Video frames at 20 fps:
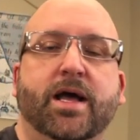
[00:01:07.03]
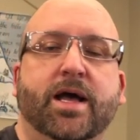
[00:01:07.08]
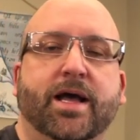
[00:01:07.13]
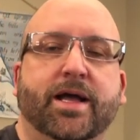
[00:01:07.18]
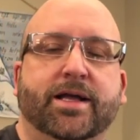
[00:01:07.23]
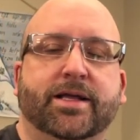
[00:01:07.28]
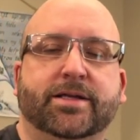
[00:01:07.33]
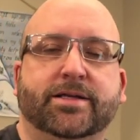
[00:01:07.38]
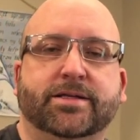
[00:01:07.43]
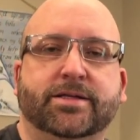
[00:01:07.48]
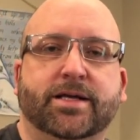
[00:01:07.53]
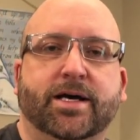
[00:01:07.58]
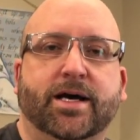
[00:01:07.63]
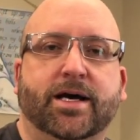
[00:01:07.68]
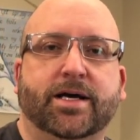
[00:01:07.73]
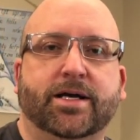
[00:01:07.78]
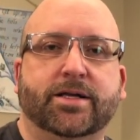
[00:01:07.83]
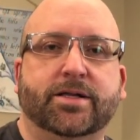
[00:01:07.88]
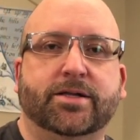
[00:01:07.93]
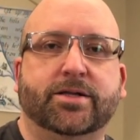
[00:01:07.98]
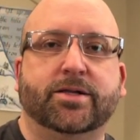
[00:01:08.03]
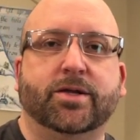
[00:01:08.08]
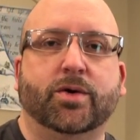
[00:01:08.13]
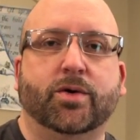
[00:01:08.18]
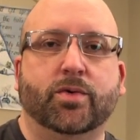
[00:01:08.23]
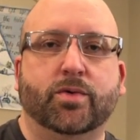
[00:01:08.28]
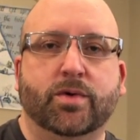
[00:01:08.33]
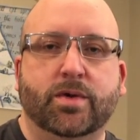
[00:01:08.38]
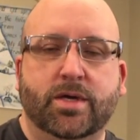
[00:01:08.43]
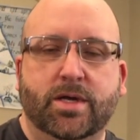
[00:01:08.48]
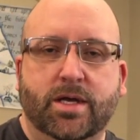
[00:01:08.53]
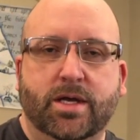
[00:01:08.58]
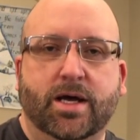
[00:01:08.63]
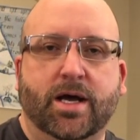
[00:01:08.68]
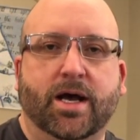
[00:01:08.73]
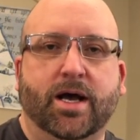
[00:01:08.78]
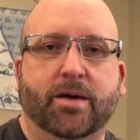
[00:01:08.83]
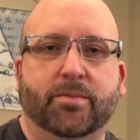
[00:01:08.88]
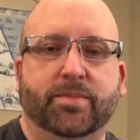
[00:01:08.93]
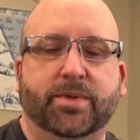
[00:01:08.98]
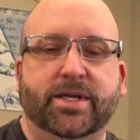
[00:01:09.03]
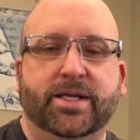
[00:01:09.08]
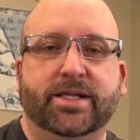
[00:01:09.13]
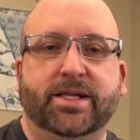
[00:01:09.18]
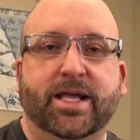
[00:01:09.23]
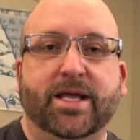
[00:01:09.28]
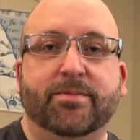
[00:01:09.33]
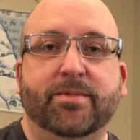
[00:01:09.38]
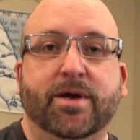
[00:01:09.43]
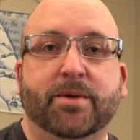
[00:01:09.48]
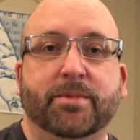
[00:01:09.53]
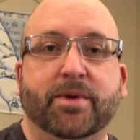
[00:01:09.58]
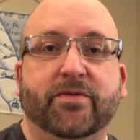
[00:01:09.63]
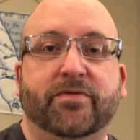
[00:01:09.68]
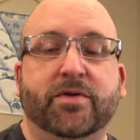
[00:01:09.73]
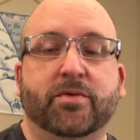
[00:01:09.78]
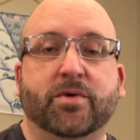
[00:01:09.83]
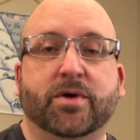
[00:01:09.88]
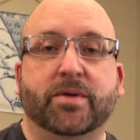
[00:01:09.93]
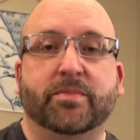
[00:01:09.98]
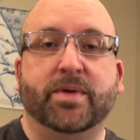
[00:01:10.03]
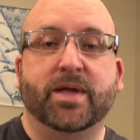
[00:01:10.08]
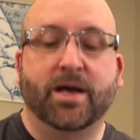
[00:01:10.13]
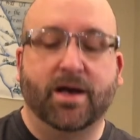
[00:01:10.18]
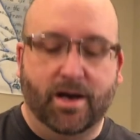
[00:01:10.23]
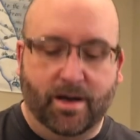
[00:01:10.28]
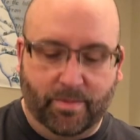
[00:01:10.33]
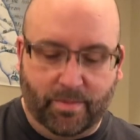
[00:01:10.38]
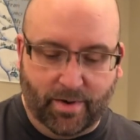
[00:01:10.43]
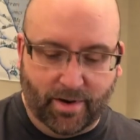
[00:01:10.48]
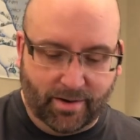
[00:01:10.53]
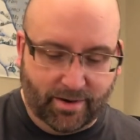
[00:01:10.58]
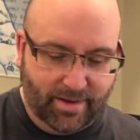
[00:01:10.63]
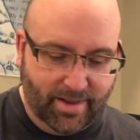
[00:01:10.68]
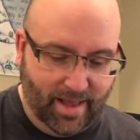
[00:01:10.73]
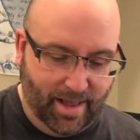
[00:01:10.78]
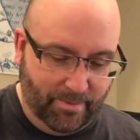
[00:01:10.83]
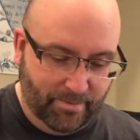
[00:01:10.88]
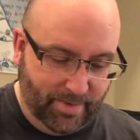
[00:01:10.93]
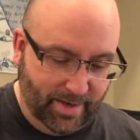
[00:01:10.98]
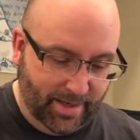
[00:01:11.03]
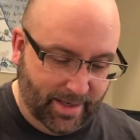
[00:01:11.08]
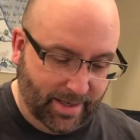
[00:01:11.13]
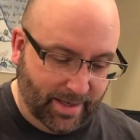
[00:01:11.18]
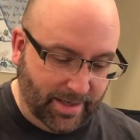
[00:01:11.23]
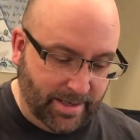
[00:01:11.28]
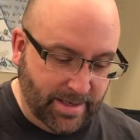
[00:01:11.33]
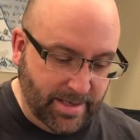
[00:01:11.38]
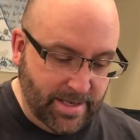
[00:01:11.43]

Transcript: And uh, so uh, please email me if you want to be a, a part of that meeting.